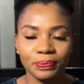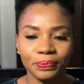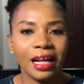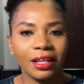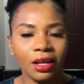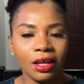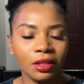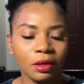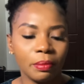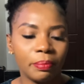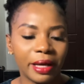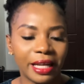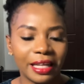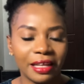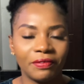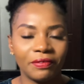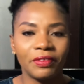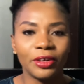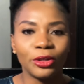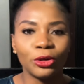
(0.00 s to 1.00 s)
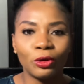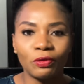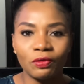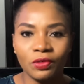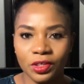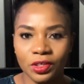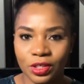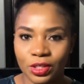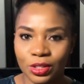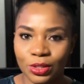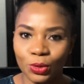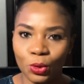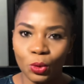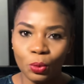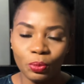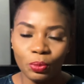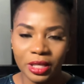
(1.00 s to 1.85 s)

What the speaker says: Another benefit of this soap